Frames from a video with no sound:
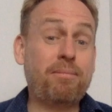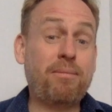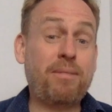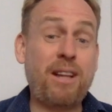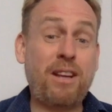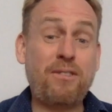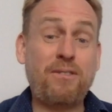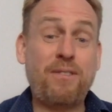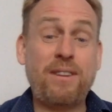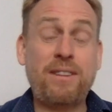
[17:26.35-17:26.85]

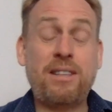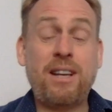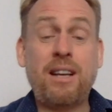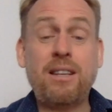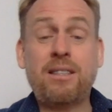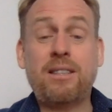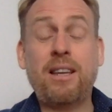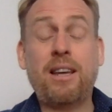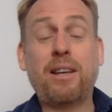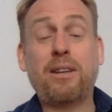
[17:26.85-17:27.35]
That's
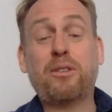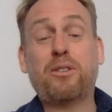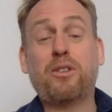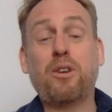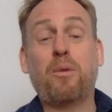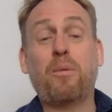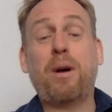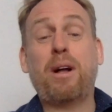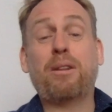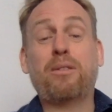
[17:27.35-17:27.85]
fantastic.
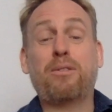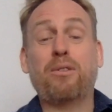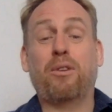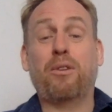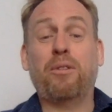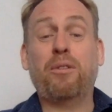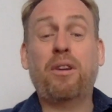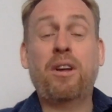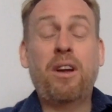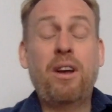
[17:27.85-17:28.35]
So well
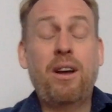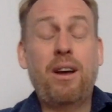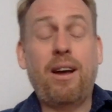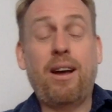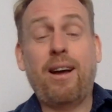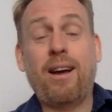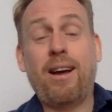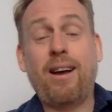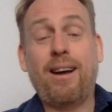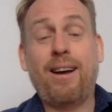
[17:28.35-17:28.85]
done.
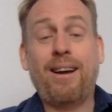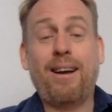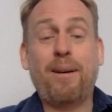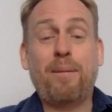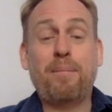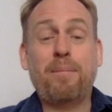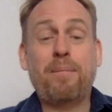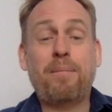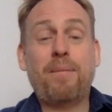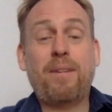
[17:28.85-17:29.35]

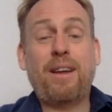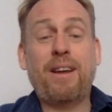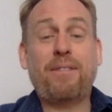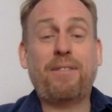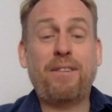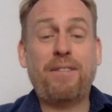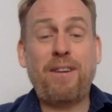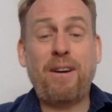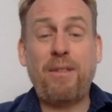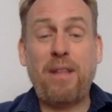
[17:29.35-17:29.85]
If
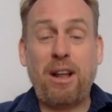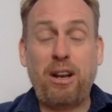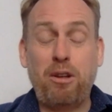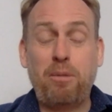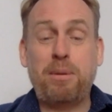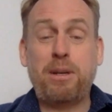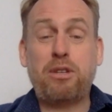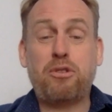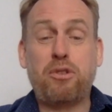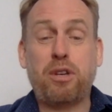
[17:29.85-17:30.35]
you found that a little
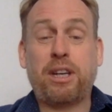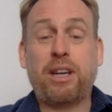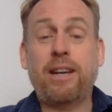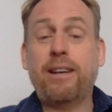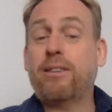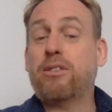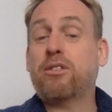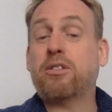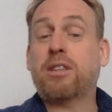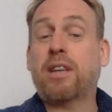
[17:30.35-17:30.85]
bit tricky,
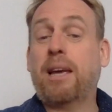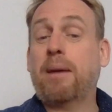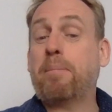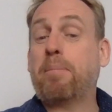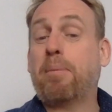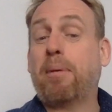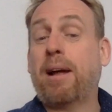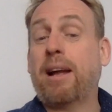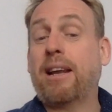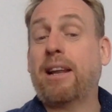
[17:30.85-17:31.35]
just keep
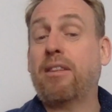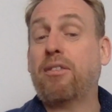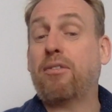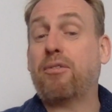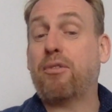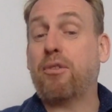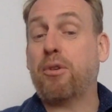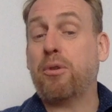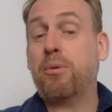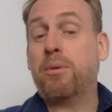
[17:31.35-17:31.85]
playing it
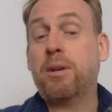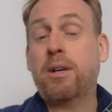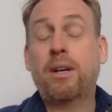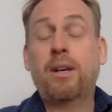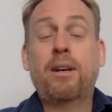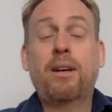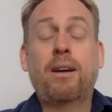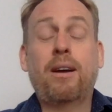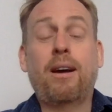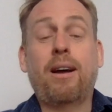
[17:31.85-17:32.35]
through.
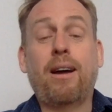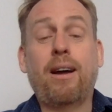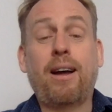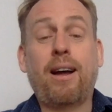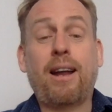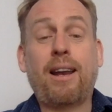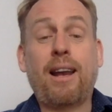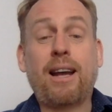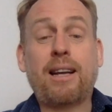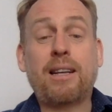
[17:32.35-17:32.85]

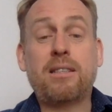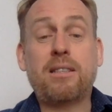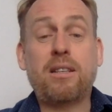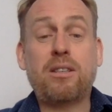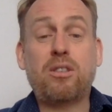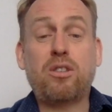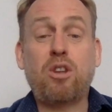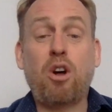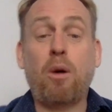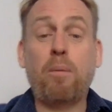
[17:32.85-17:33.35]
And like I said,
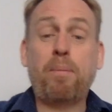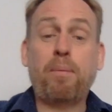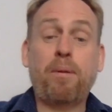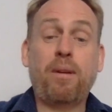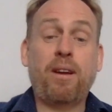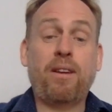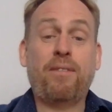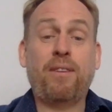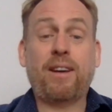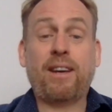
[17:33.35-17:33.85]
stop
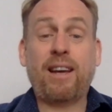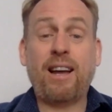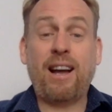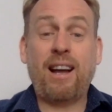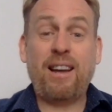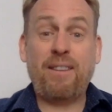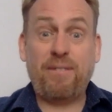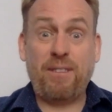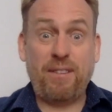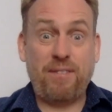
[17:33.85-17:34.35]
if you can't,
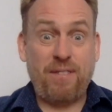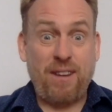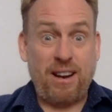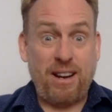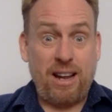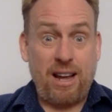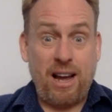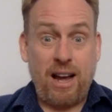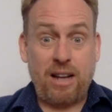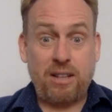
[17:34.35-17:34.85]
if you find
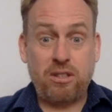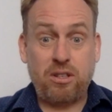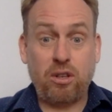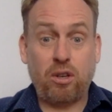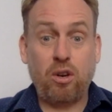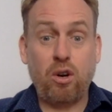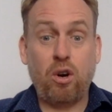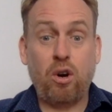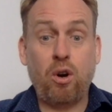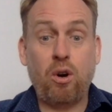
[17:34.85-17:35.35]
it hard to
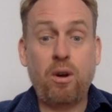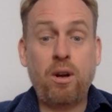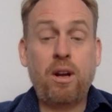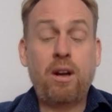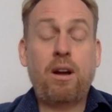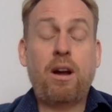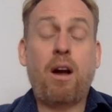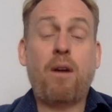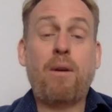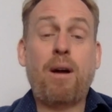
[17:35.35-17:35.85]
go
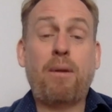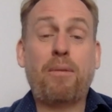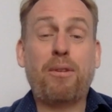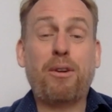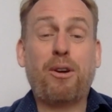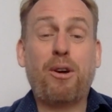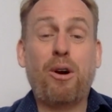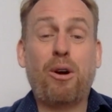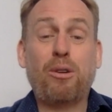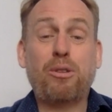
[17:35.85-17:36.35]
around the
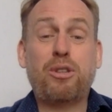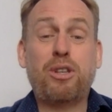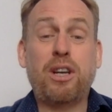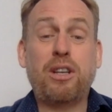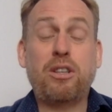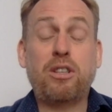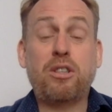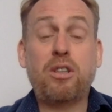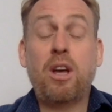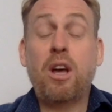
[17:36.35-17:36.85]
chord
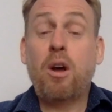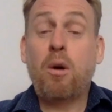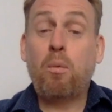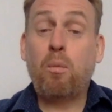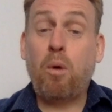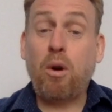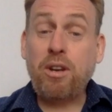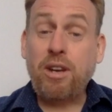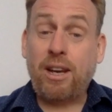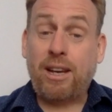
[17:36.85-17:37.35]
changes.
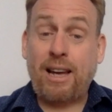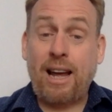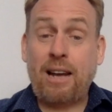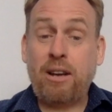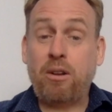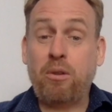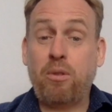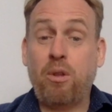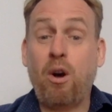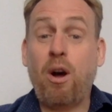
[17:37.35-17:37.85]
What you can
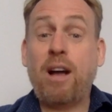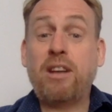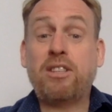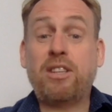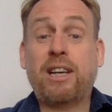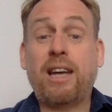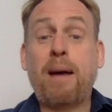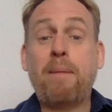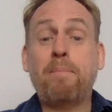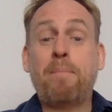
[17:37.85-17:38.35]
do though, as
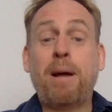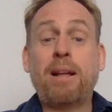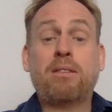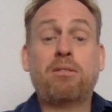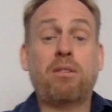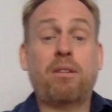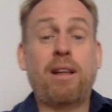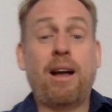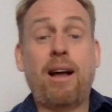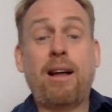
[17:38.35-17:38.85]
you get
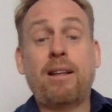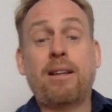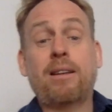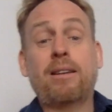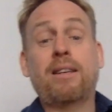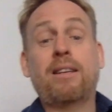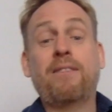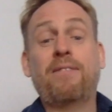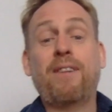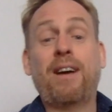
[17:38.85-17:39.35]
better at that
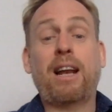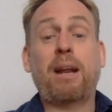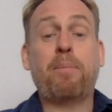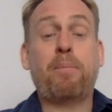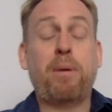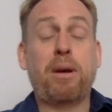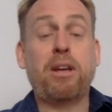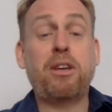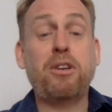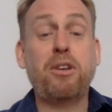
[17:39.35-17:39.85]
and develop
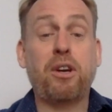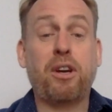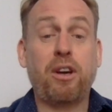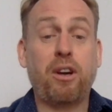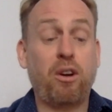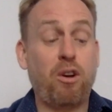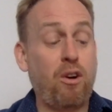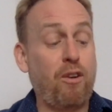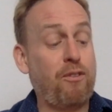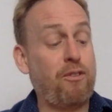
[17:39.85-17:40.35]
it, you
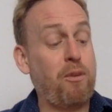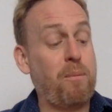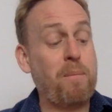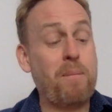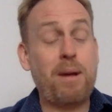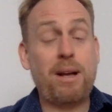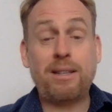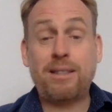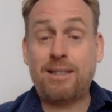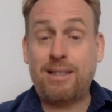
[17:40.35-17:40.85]
can go from
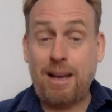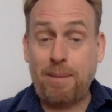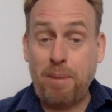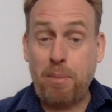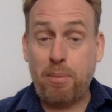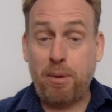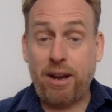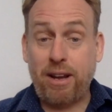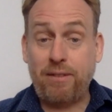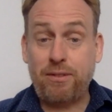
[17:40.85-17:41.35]

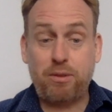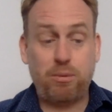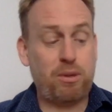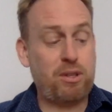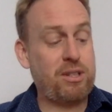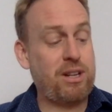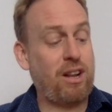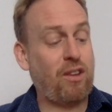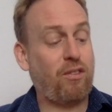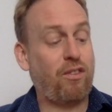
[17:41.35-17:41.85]
semi-breves,
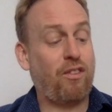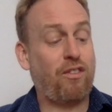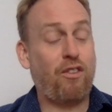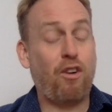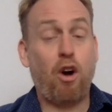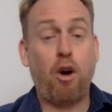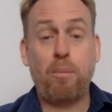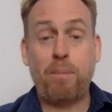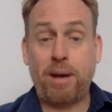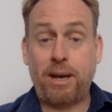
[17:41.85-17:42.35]
which last for
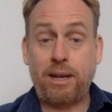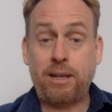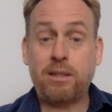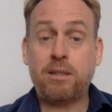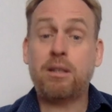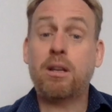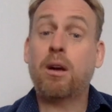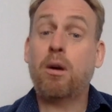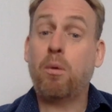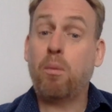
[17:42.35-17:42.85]
4
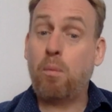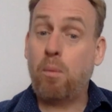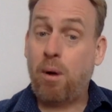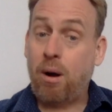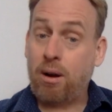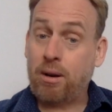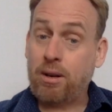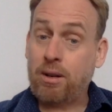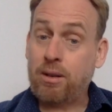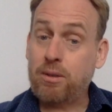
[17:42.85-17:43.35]
beats.
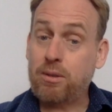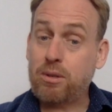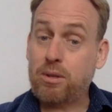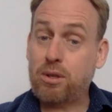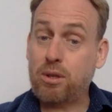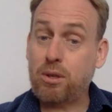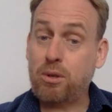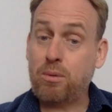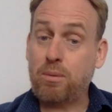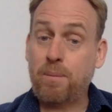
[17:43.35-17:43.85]
1,
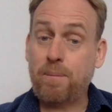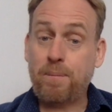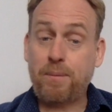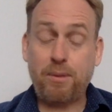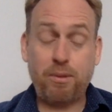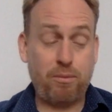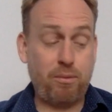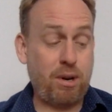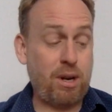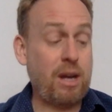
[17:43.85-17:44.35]
2,
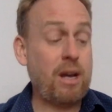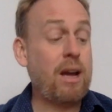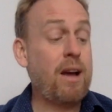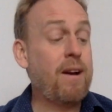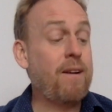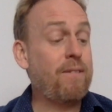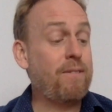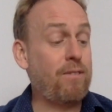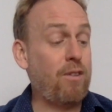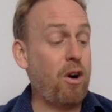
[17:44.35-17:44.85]
3,
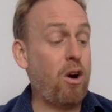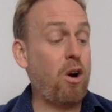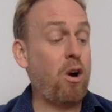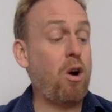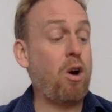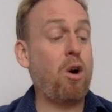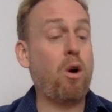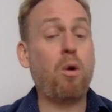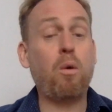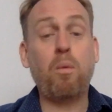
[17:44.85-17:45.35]

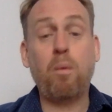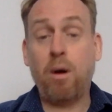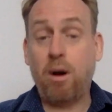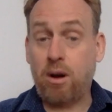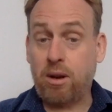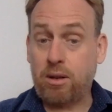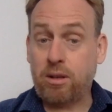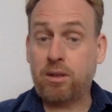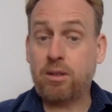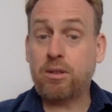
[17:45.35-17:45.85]
4.
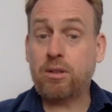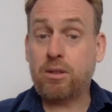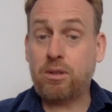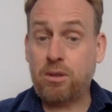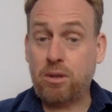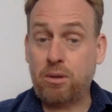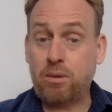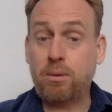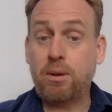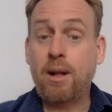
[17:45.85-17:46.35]
1,
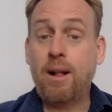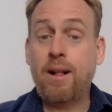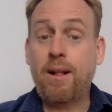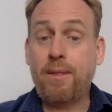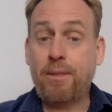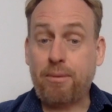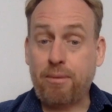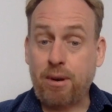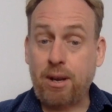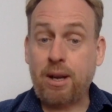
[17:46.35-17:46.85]
2,
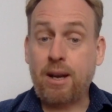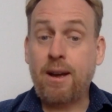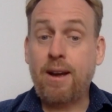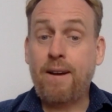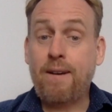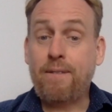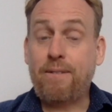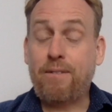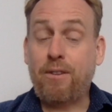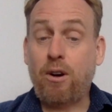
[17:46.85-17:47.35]
3,
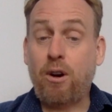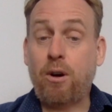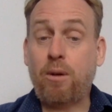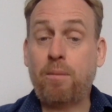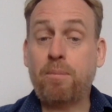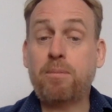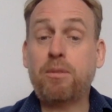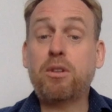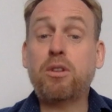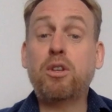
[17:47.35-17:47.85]
4.
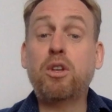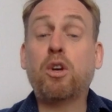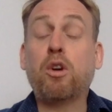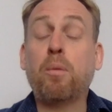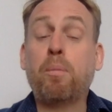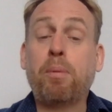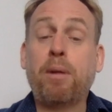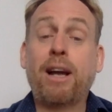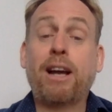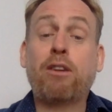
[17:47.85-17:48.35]
You could
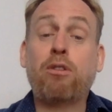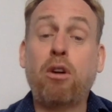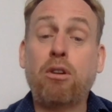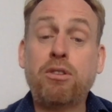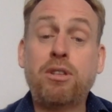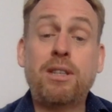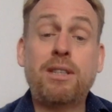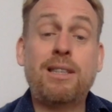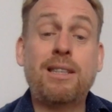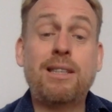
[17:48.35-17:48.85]
play
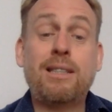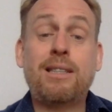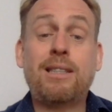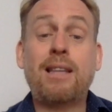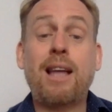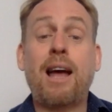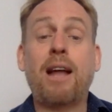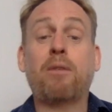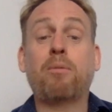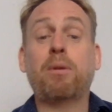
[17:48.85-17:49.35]
crotchets
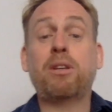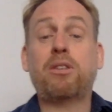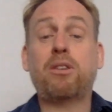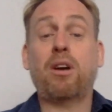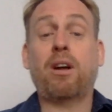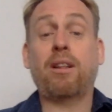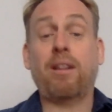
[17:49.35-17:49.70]
instead, which